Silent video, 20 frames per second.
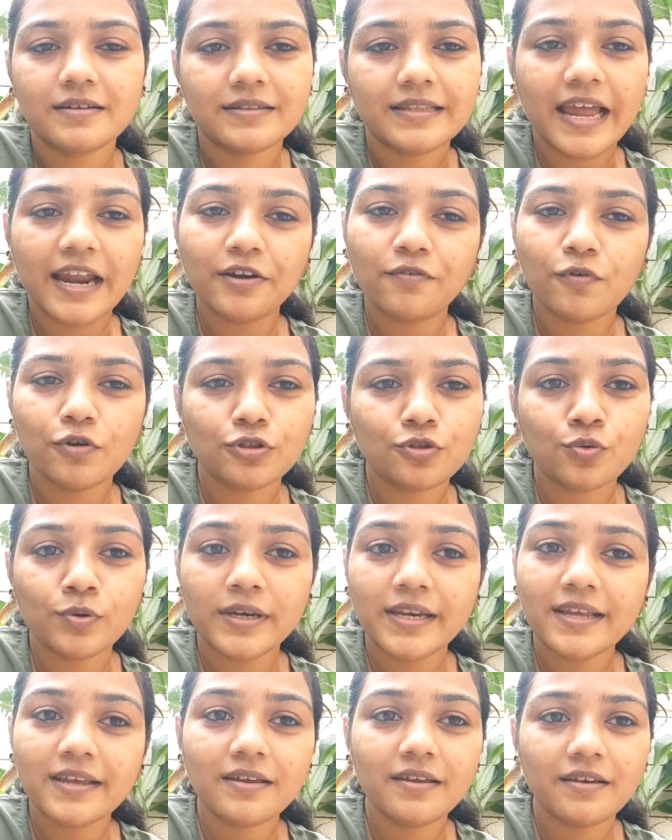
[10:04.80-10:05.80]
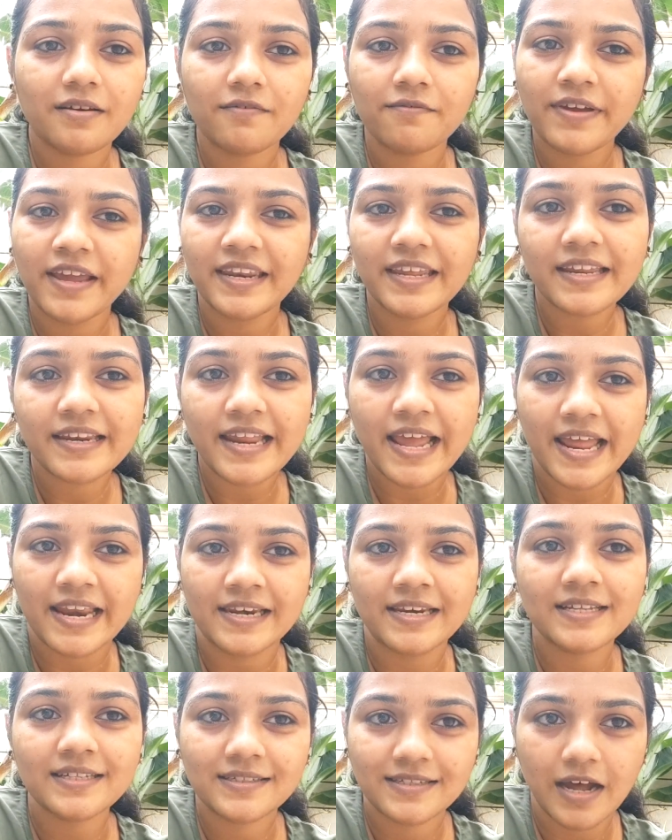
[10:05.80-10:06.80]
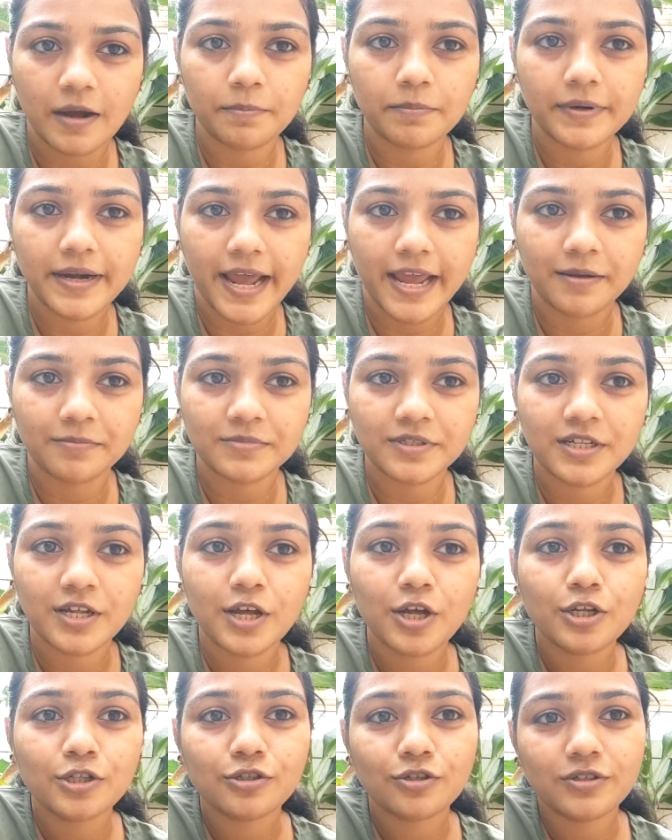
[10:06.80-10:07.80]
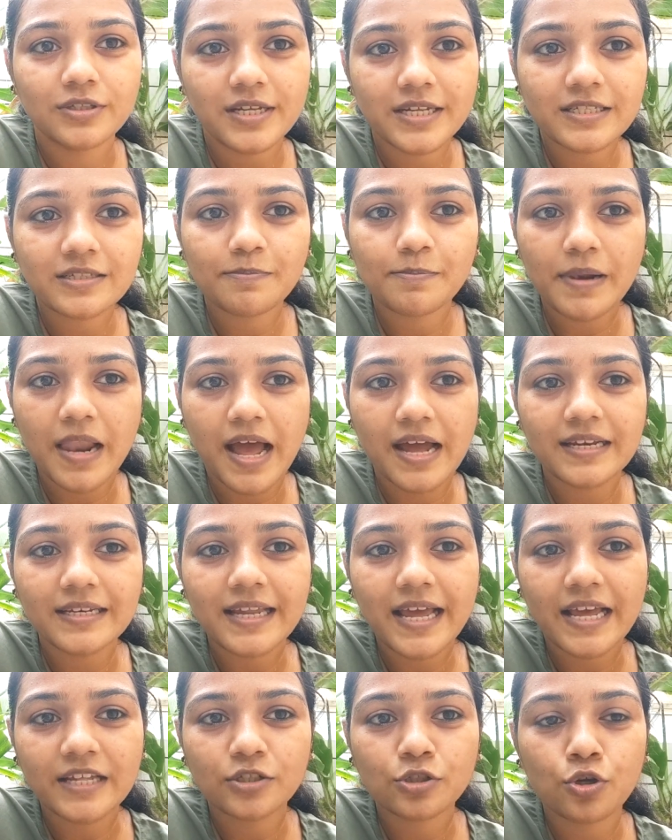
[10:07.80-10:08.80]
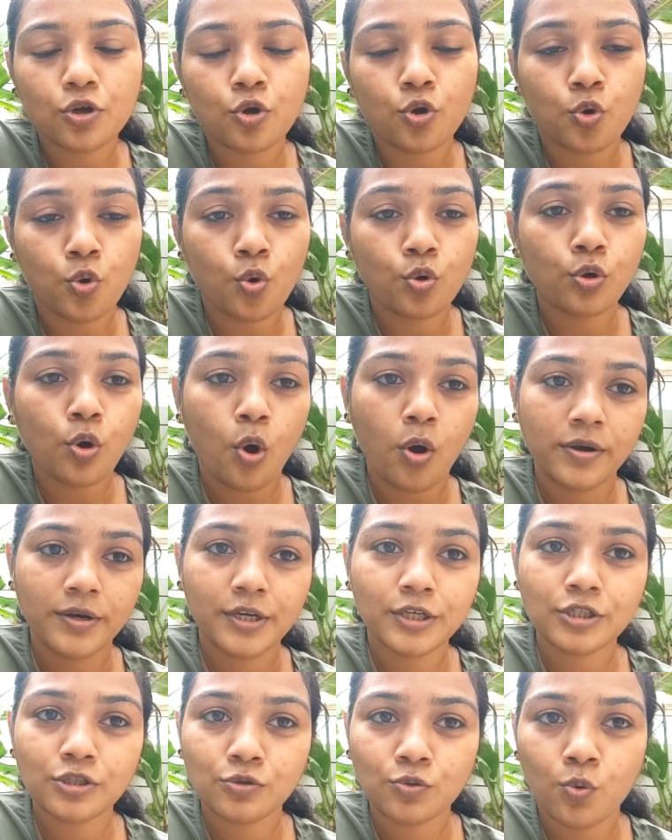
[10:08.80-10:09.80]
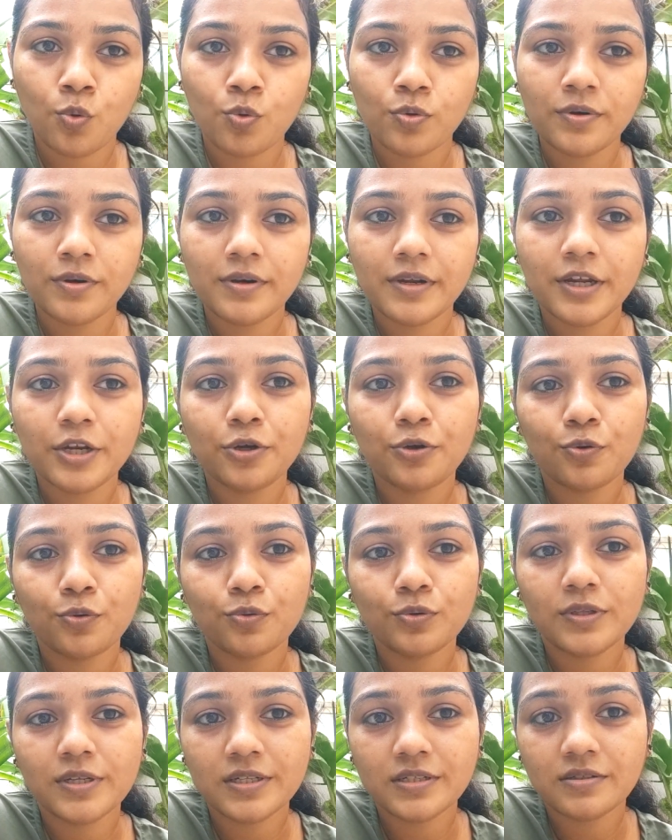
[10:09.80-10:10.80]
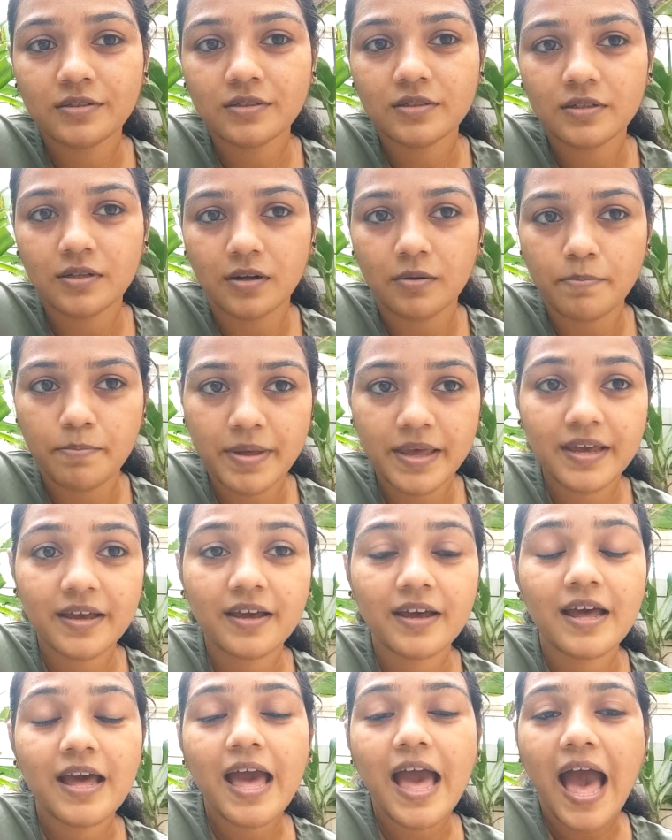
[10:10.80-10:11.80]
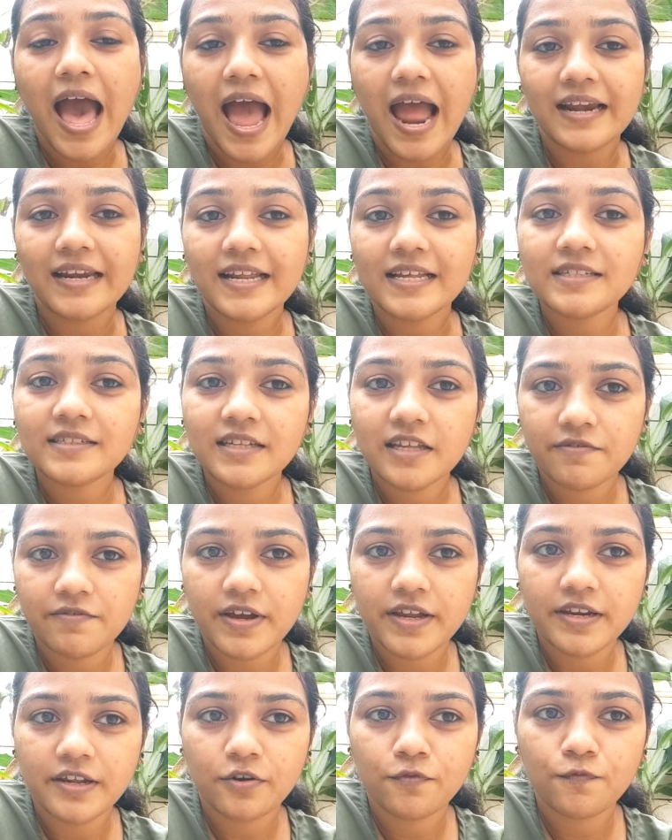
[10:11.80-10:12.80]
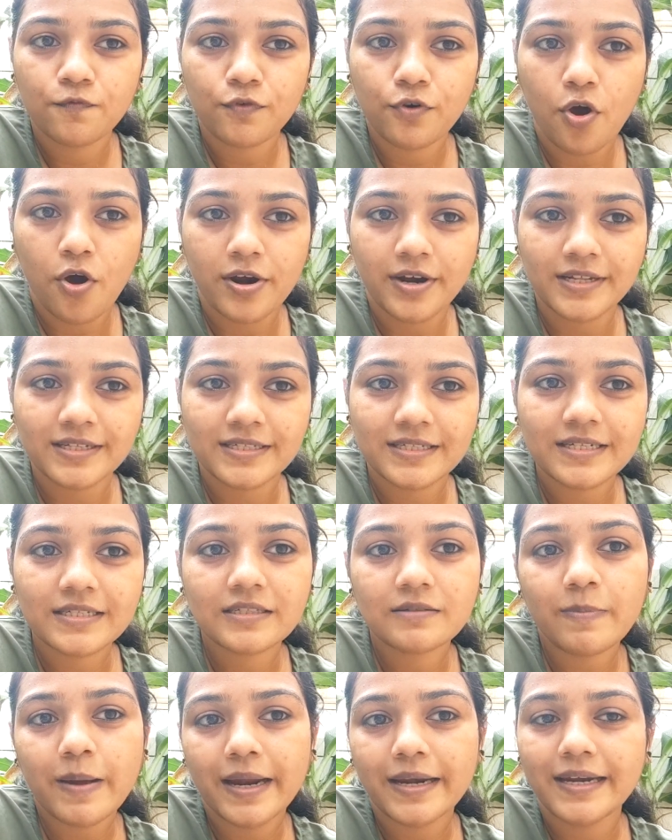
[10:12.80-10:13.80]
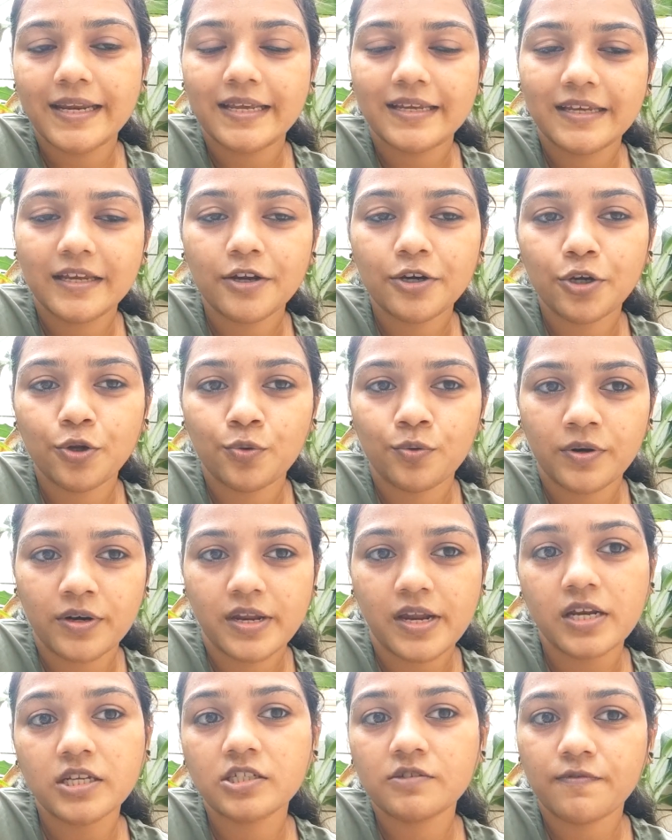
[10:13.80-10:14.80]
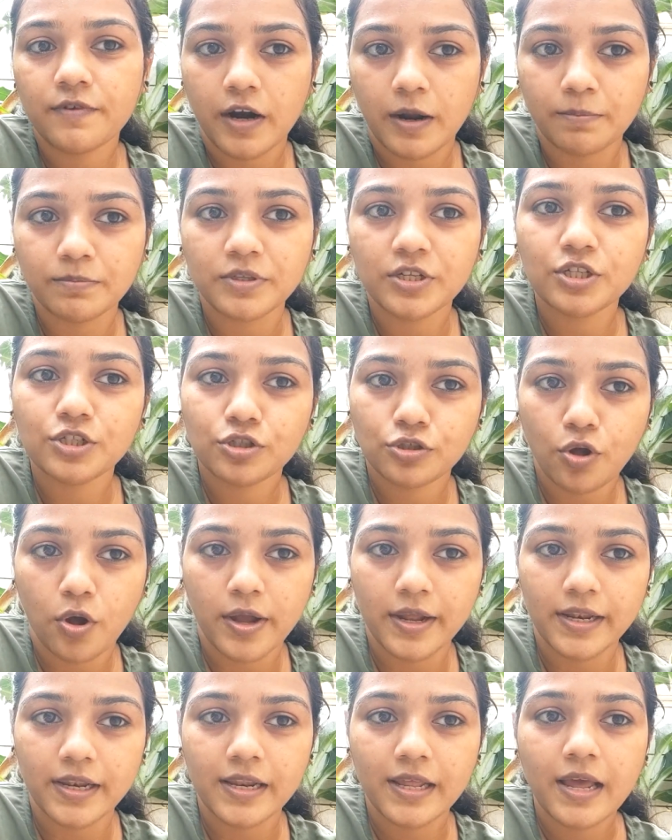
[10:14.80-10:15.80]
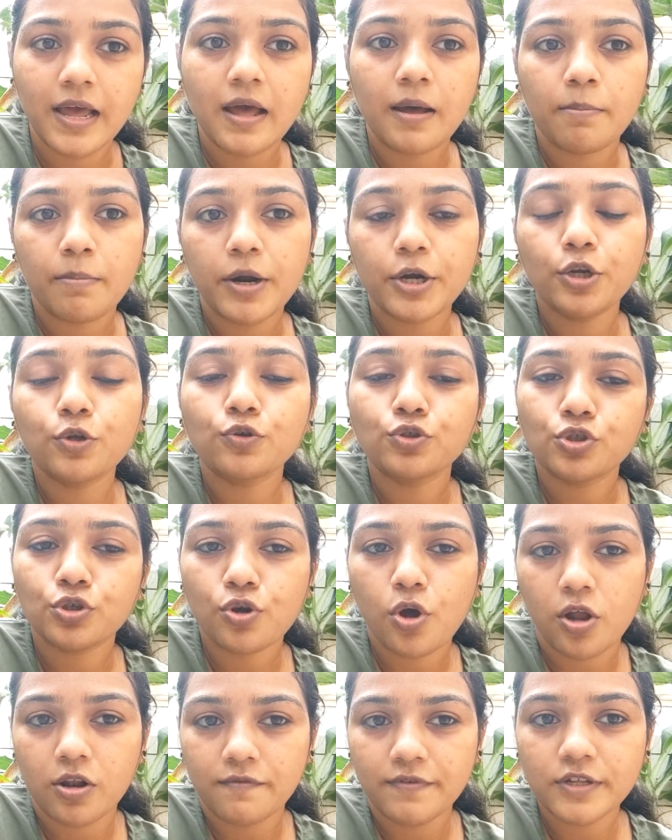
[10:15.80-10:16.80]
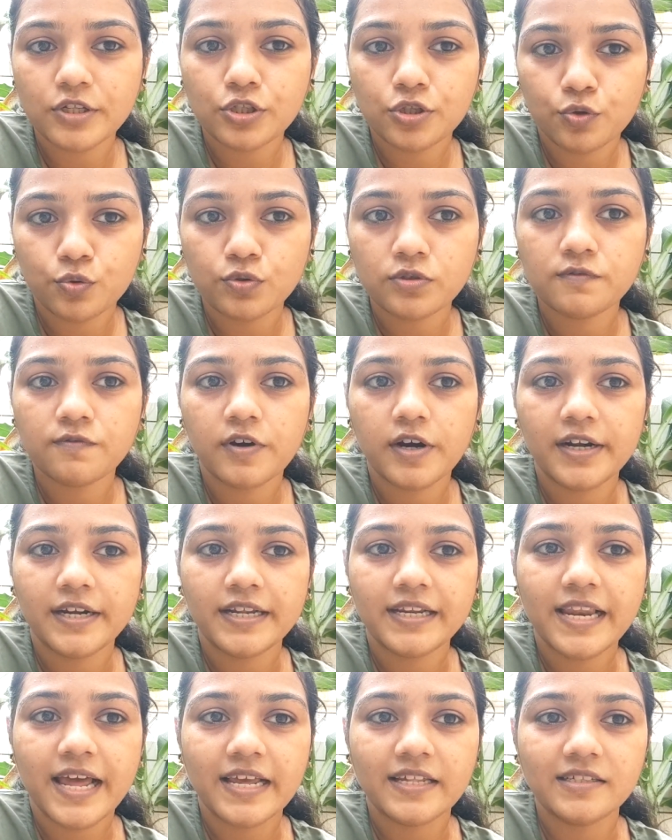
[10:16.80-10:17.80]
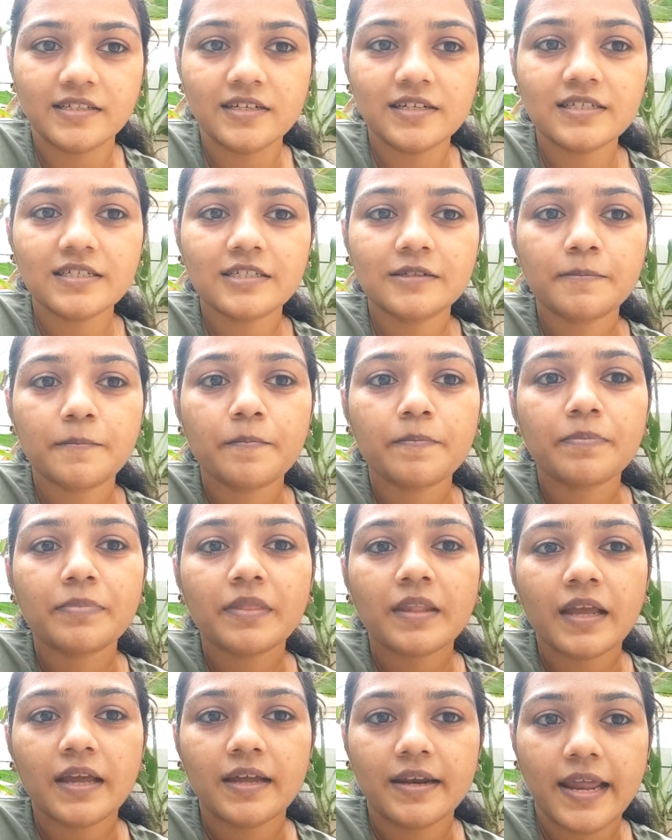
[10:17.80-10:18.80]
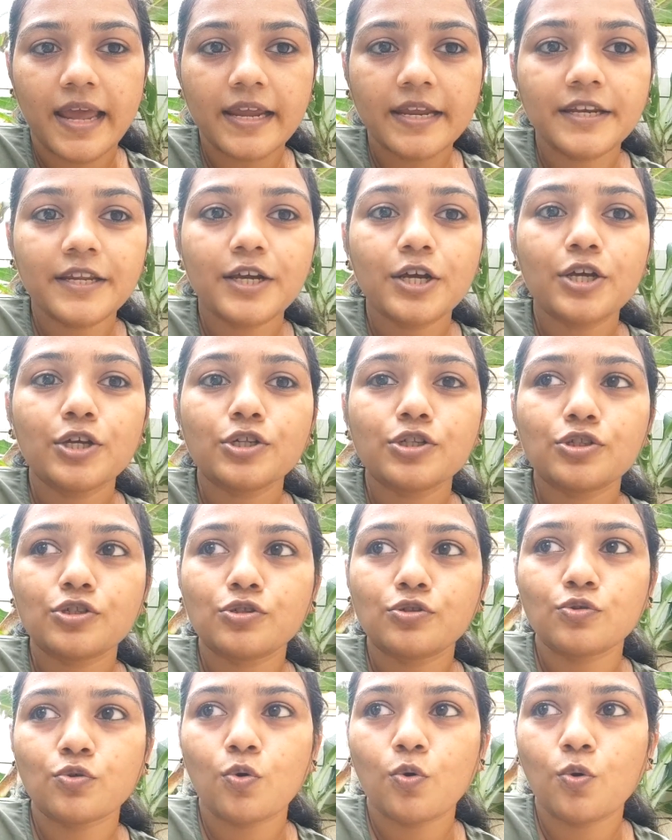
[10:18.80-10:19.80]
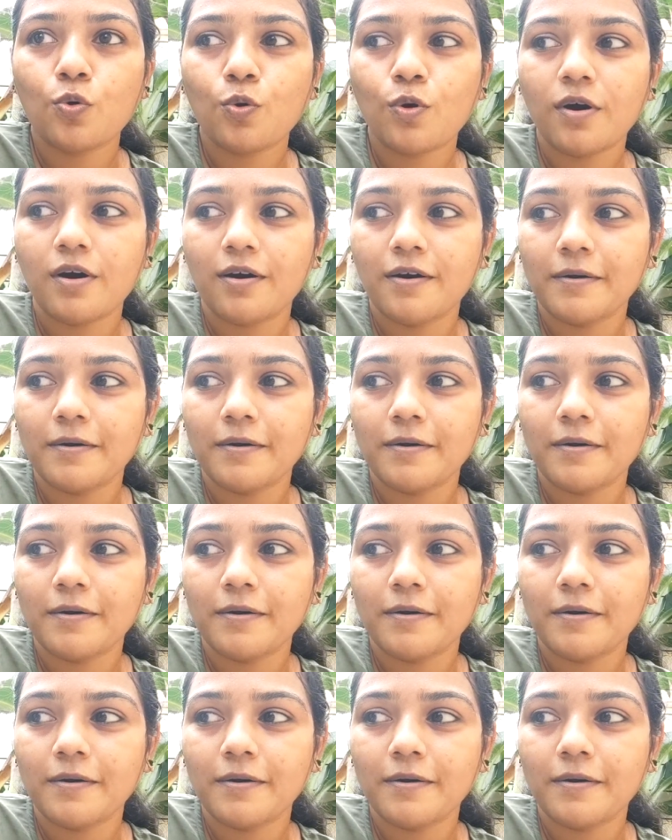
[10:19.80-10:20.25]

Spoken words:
That was only very rarely sometimes. So this plant has grown on its own into this big and has given inflorescence by taking nutrients from the soil. But you should always use fertilizers, right? So